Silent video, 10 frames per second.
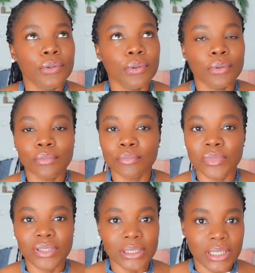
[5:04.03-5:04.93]
know,
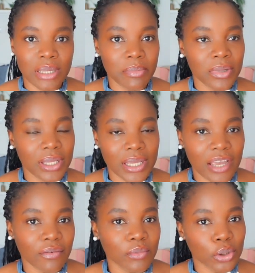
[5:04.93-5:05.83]
date a
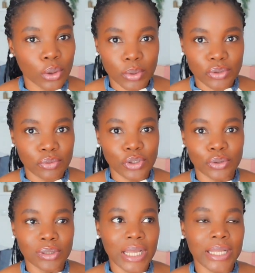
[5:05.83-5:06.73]
guy from the Northwest
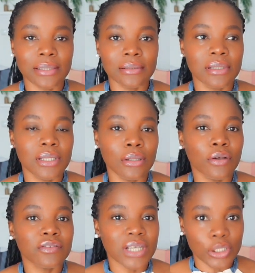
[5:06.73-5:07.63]
region and he
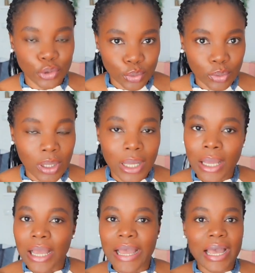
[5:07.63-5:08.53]
loves achu,
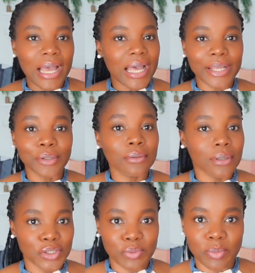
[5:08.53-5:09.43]
I don't know
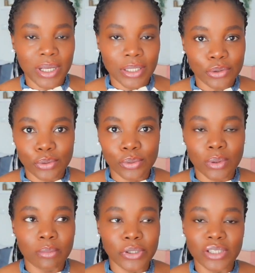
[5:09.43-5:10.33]
how to prepare achu,
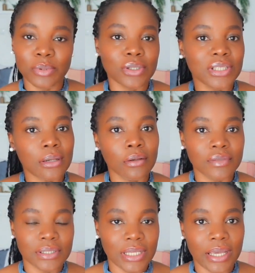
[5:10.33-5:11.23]
but just because I love
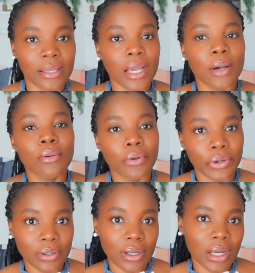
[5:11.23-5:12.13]
this guy, I will
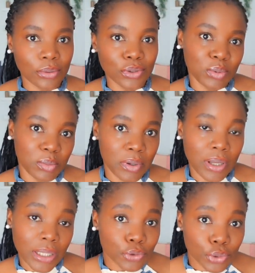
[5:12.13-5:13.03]
learn how to prepare
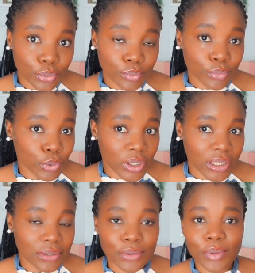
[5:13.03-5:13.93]
achu. You
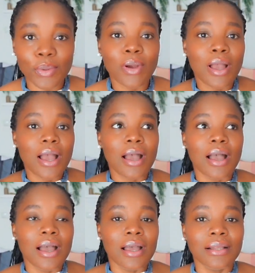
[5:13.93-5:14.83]
get, so
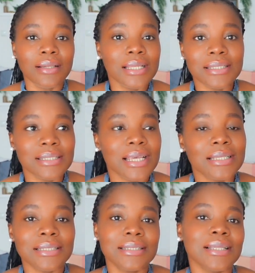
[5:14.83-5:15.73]

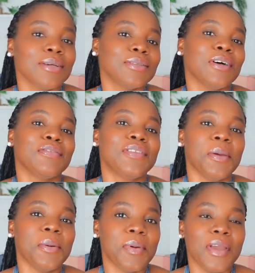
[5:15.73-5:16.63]
laziness is out of
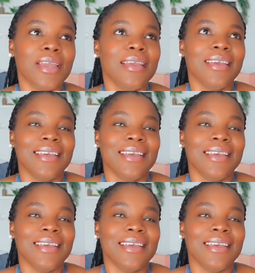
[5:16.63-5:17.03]
the way